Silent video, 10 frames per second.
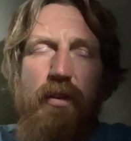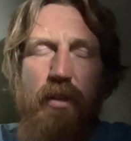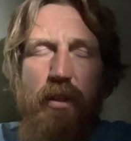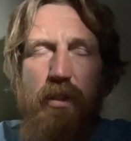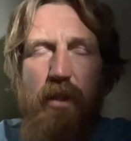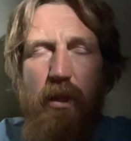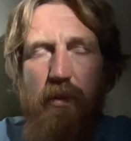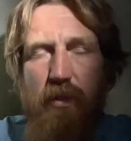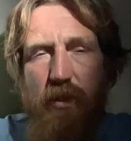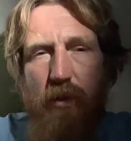sunset
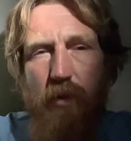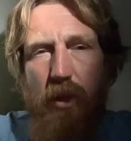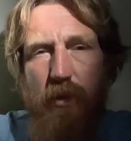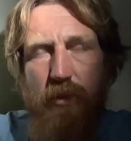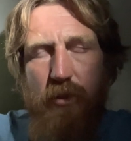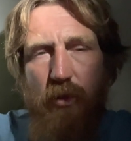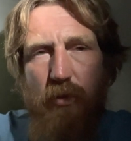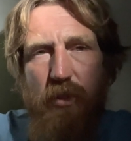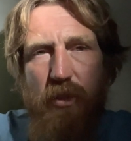and the sunrise, so